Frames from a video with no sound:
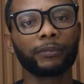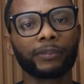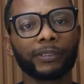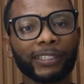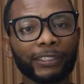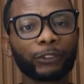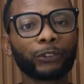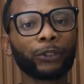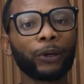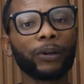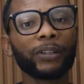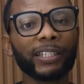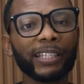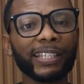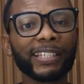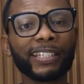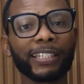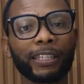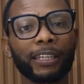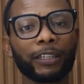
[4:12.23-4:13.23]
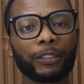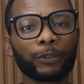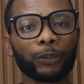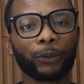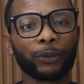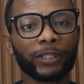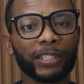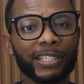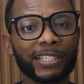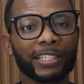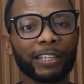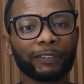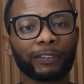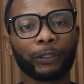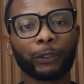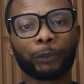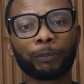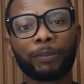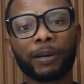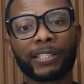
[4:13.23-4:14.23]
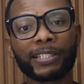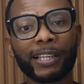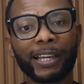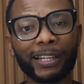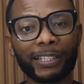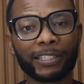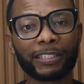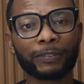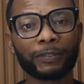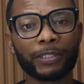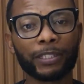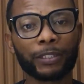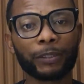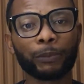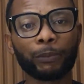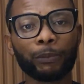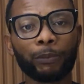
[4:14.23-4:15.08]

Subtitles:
The third indicator is developers' activity.